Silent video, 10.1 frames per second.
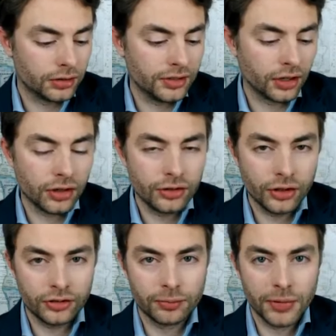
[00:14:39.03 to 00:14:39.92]
these
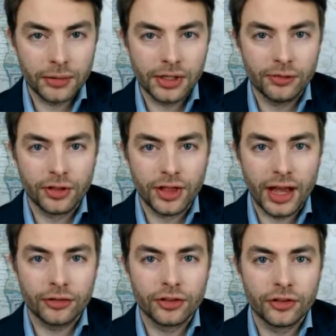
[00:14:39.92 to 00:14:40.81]
hundreds, maybe even
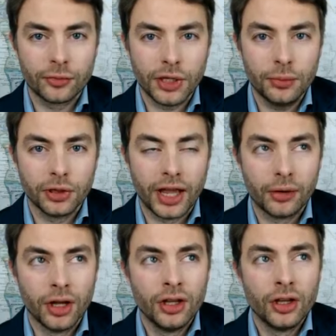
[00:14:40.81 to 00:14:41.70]
thousands of people
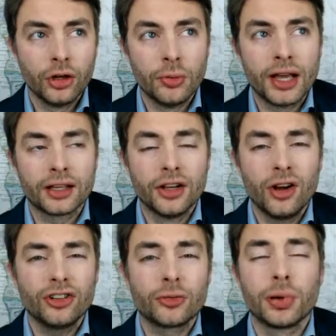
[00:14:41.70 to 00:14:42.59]
now who make
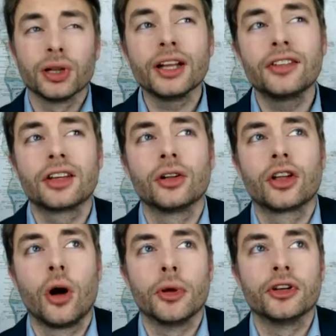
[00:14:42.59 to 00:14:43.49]
not just
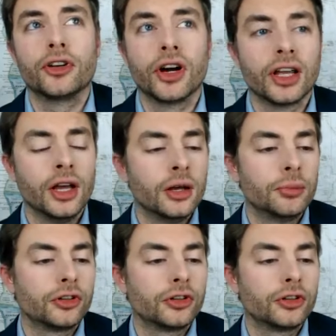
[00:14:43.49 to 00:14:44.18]
political commentary,